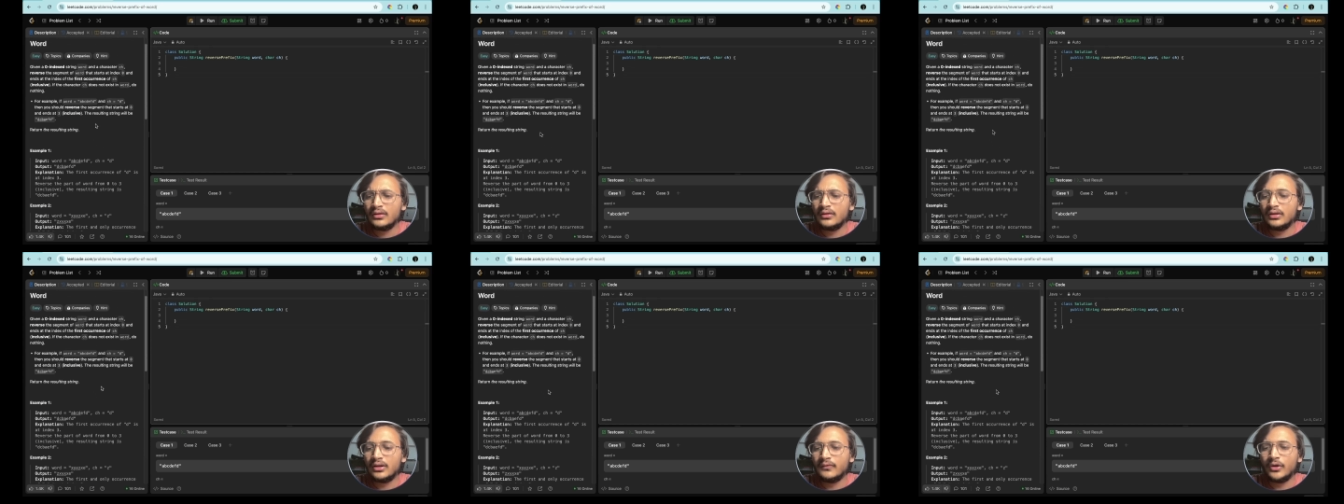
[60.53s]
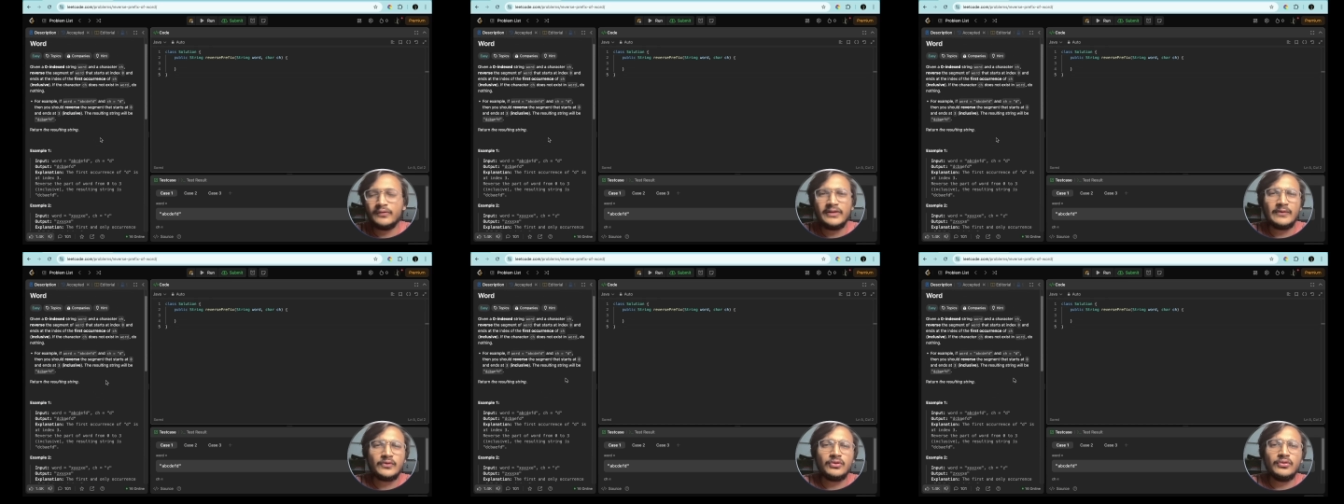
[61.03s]
what we
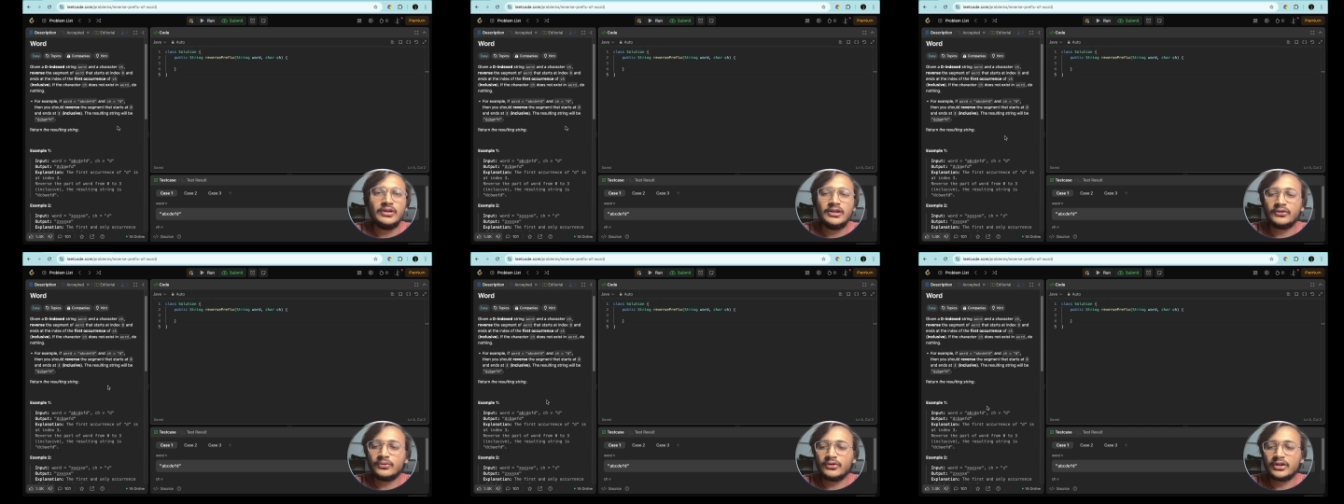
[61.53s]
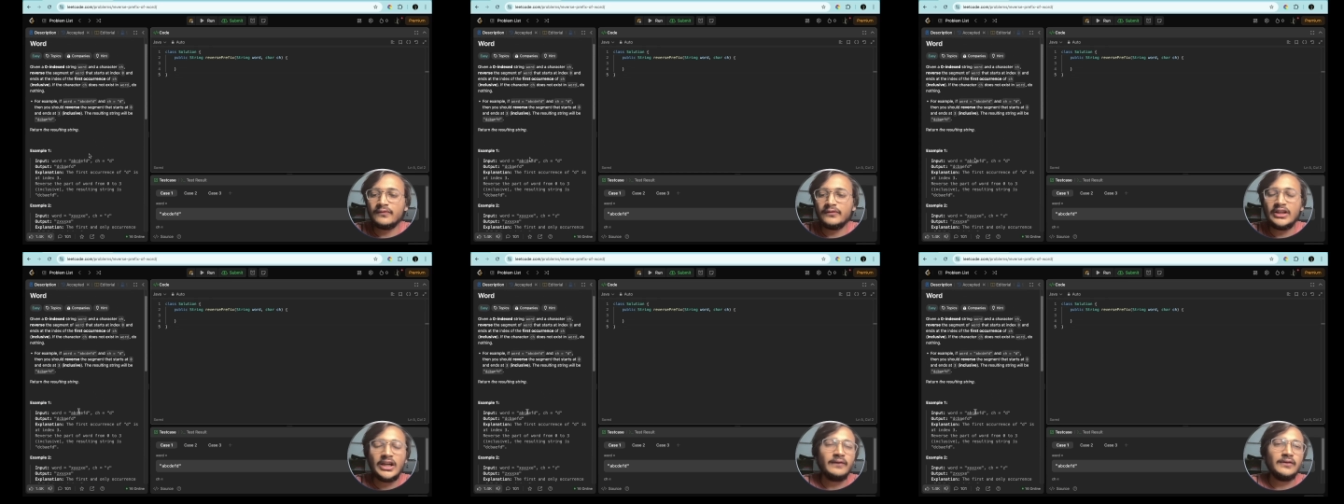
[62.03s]
have to do in this question,
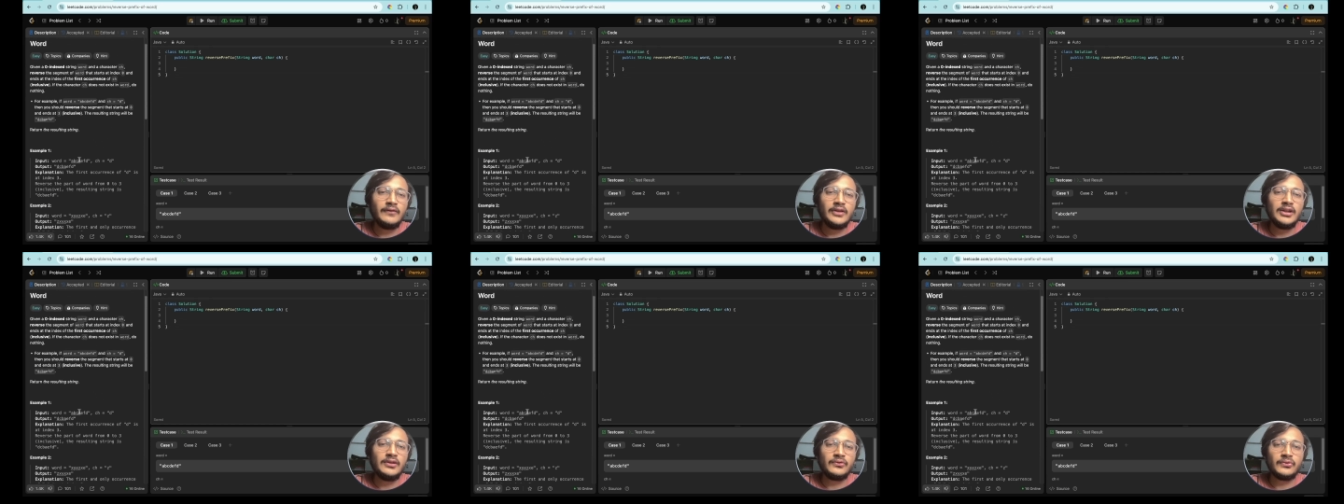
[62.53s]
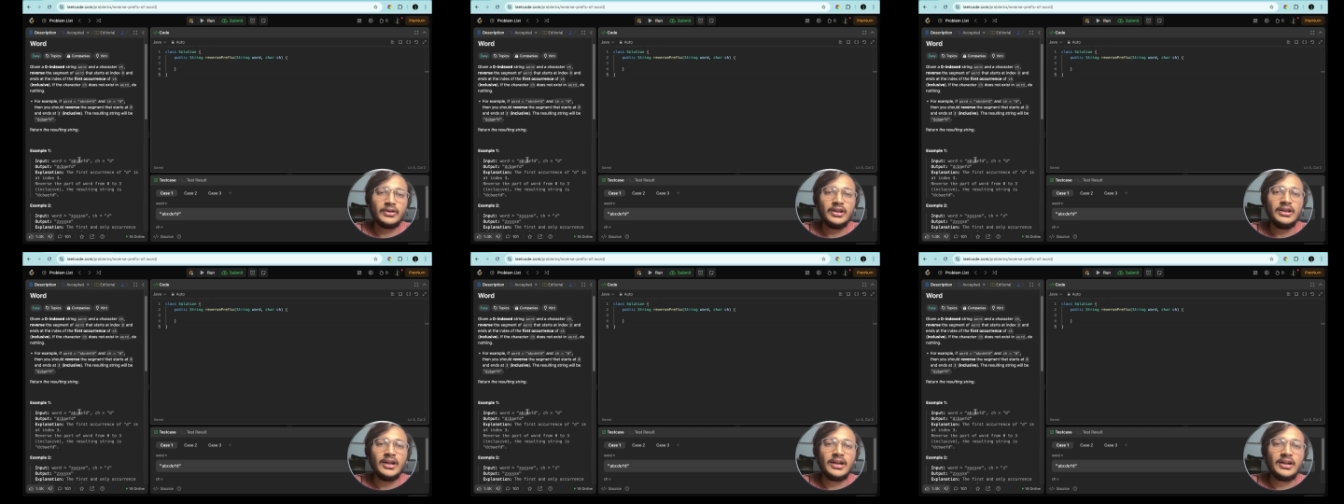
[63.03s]
we have given a
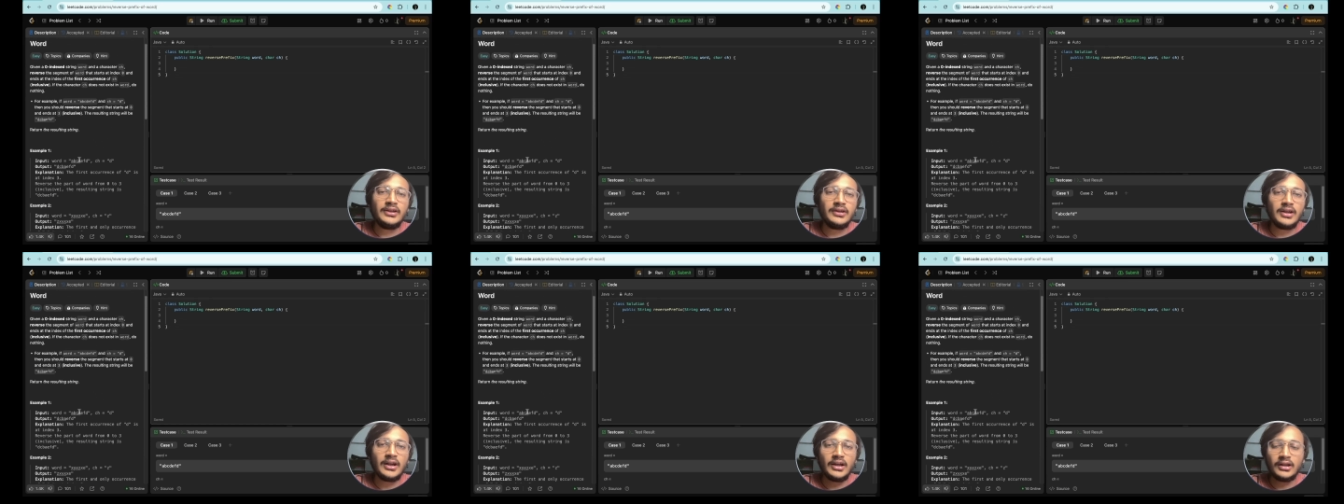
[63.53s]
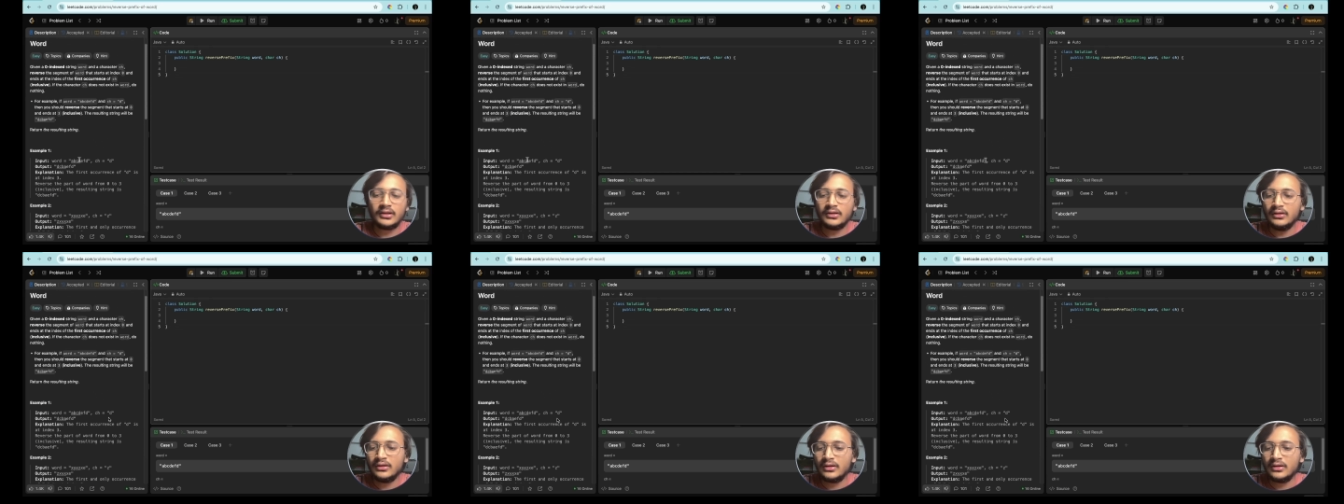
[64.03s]
string and in character,